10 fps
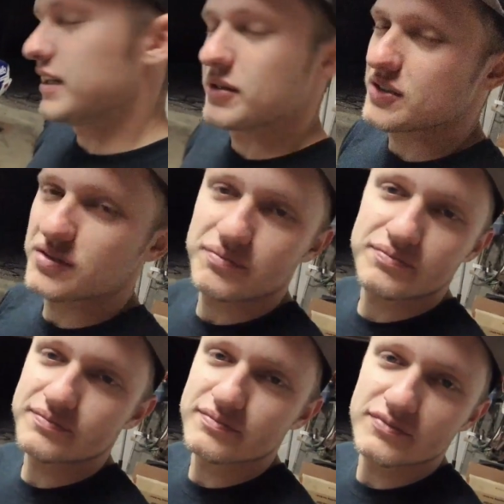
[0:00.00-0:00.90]
Anyways.
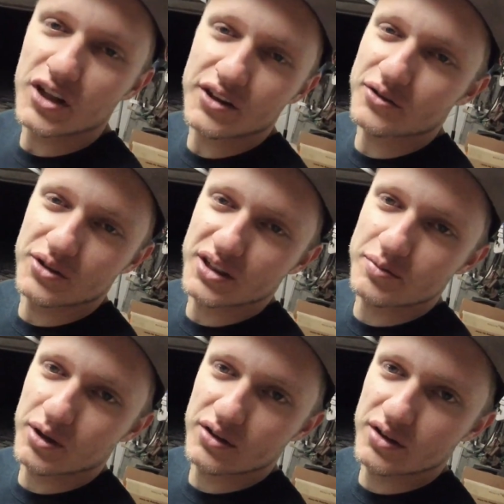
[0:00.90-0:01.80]
Nothing really gets
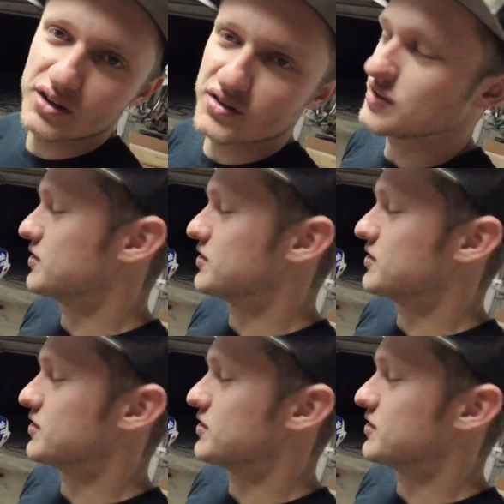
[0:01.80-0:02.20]
better than this.